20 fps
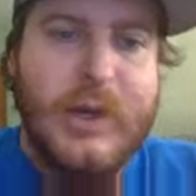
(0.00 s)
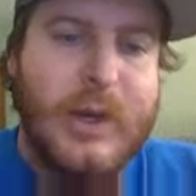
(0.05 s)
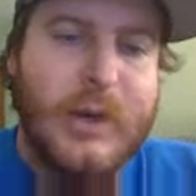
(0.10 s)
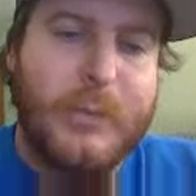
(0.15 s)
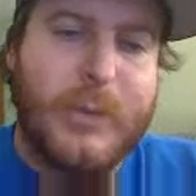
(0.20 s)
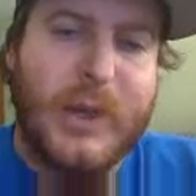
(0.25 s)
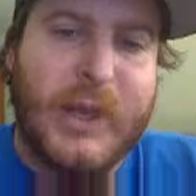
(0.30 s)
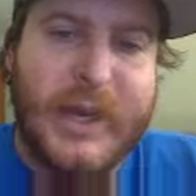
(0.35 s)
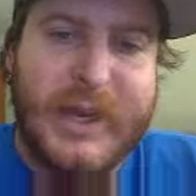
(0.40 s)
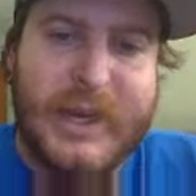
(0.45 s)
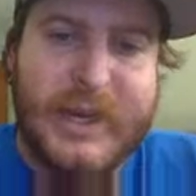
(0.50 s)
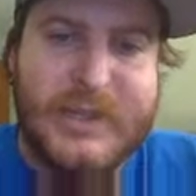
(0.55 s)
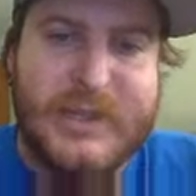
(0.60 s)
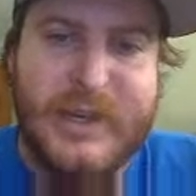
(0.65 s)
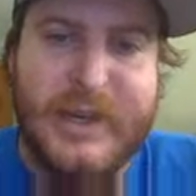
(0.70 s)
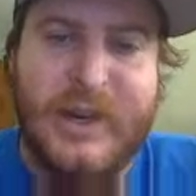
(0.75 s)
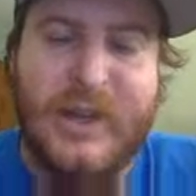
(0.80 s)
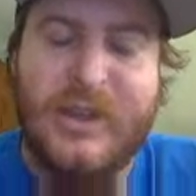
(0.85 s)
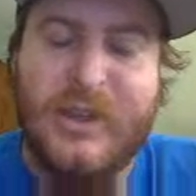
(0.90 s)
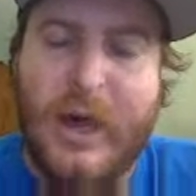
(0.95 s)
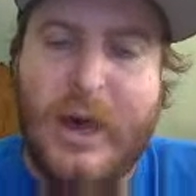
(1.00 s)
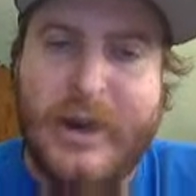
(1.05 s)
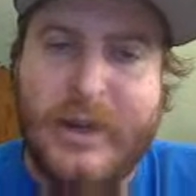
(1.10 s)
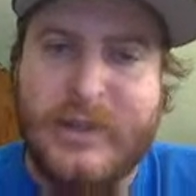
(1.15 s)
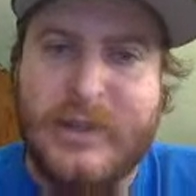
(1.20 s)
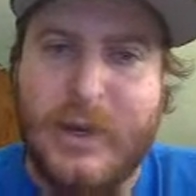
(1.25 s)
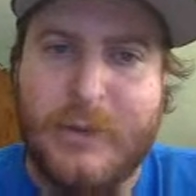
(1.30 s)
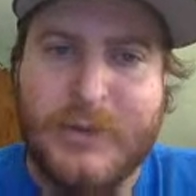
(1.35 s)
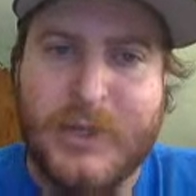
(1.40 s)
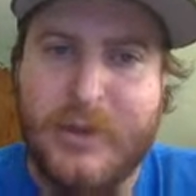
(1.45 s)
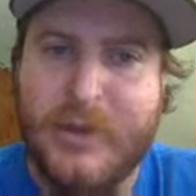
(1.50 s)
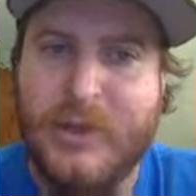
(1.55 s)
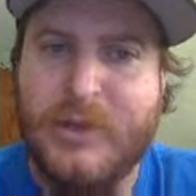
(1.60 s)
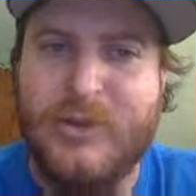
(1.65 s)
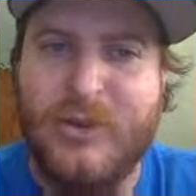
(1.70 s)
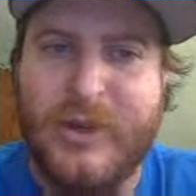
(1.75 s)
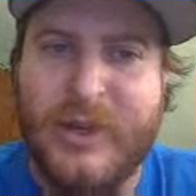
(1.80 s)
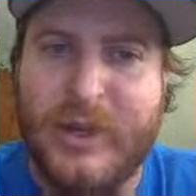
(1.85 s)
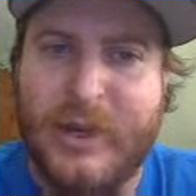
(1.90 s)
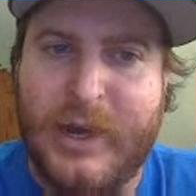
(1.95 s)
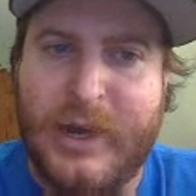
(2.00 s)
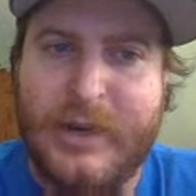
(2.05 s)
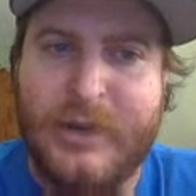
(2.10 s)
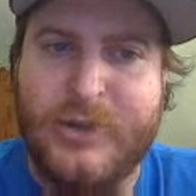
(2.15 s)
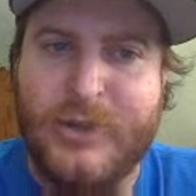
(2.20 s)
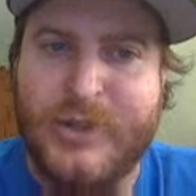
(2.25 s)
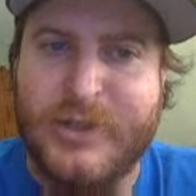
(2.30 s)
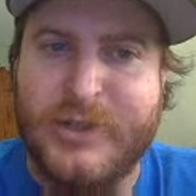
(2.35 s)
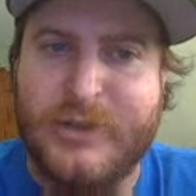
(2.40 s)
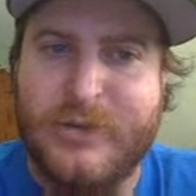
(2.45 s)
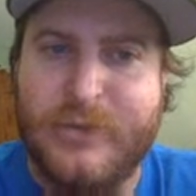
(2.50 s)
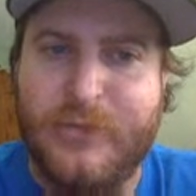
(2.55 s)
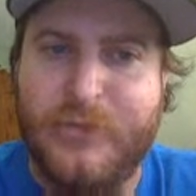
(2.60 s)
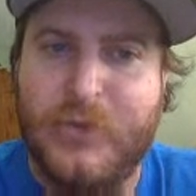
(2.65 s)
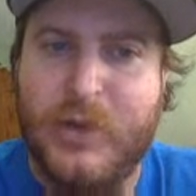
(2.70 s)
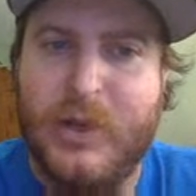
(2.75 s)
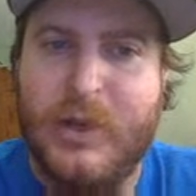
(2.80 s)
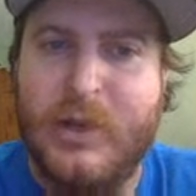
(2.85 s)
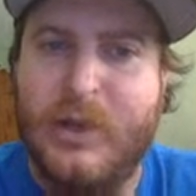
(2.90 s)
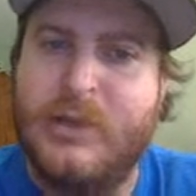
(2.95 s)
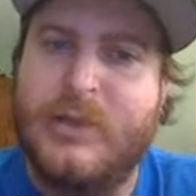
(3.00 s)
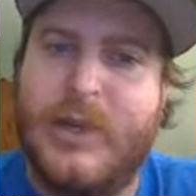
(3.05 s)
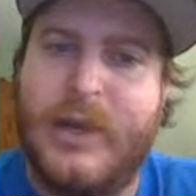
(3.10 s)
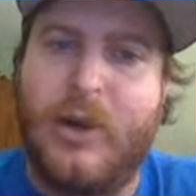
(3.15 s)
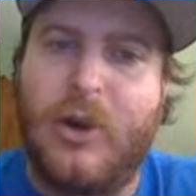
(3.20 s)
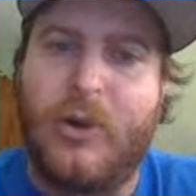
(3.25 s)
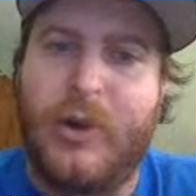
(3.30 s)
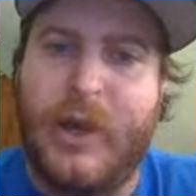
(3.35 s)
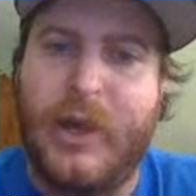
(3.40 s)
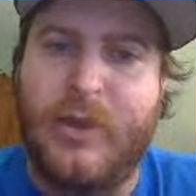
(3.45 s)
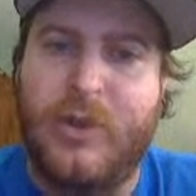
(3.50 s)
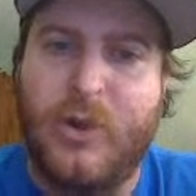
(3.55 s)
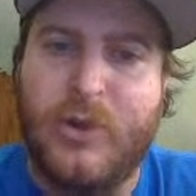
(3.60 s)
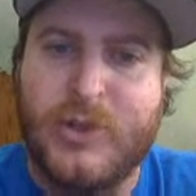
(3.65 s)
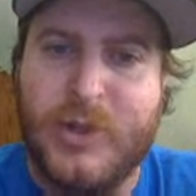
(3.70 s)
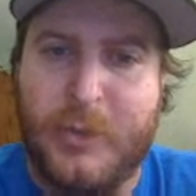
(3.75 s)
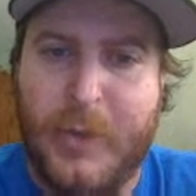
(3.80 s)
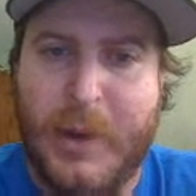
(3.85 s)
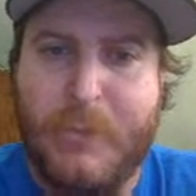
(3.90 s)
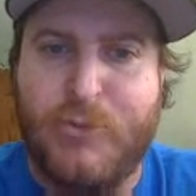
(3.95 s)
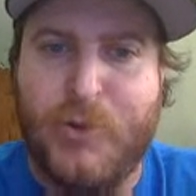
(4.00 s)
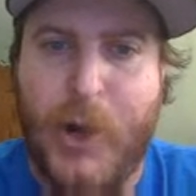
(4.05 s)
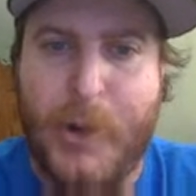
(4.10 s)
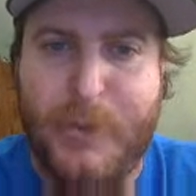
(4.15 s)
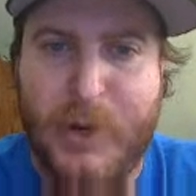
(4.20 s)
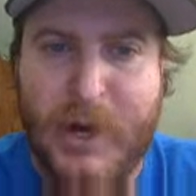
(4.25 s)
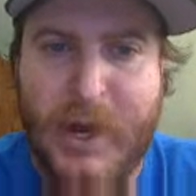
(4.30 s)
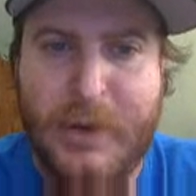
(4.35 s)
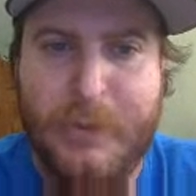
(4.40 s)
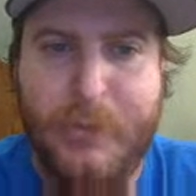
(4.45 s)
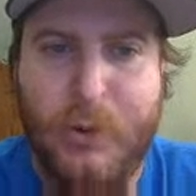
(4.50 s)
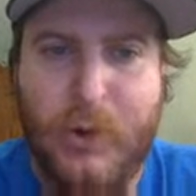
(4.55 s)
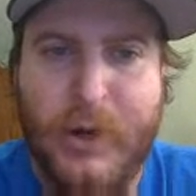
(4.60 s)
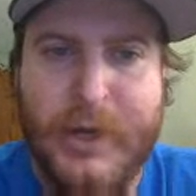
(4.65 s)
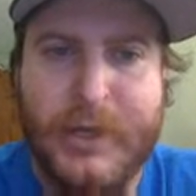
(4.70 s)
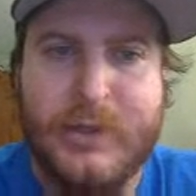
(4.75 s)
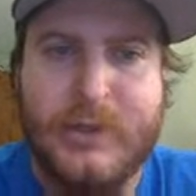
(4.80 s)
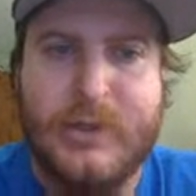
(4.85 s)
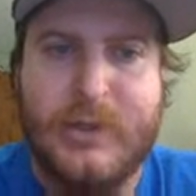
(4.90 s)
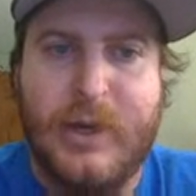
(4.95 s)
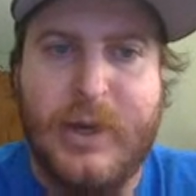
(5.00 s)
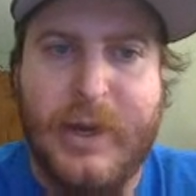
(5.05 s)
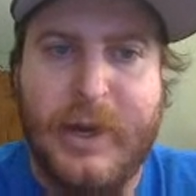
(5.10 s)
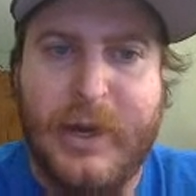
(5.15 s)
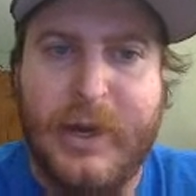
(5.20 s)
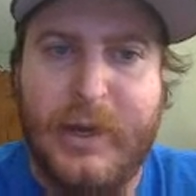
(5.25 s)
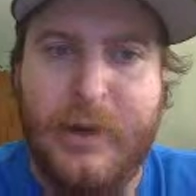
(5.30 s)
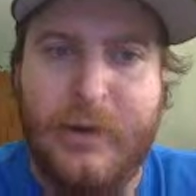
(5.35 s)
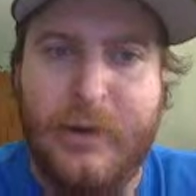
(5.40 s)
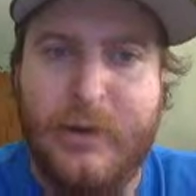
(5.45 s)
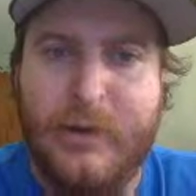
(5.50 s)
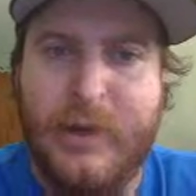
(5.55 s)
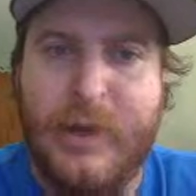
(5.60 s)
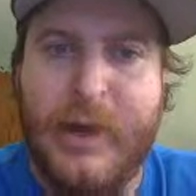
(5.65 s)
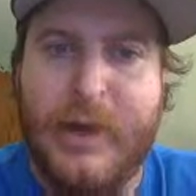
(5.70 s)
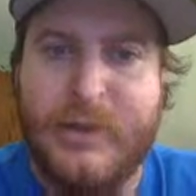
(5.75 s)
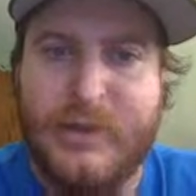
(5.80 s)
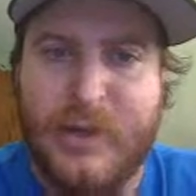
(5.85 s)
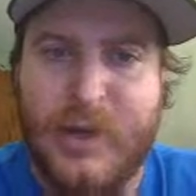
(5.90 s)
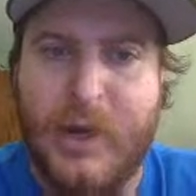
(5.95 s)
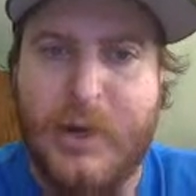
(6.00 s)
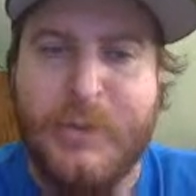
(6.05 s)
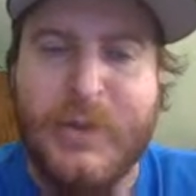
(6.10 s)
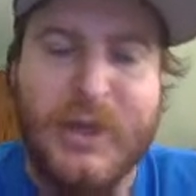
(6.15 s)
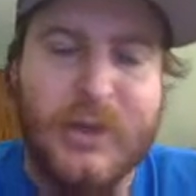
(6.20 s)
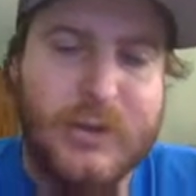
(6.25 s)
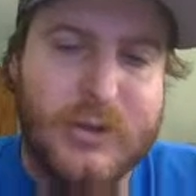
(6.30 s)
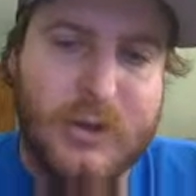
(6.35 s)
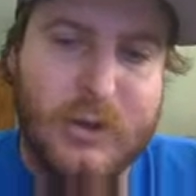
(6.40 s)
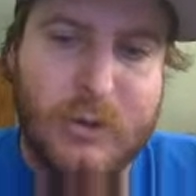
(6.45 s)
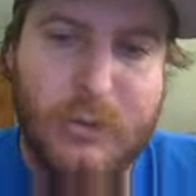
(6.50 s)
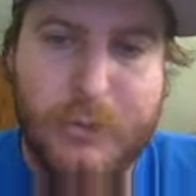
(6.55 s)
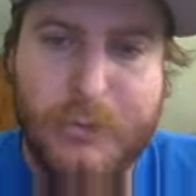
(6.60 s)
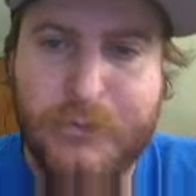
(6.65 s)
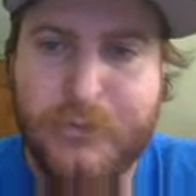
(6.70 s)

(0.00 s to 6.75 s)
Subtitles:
But like I said, a lot of times on these, you can kind of just say, okay, those are my proper endpoints, and yeah, it's got to be the 2.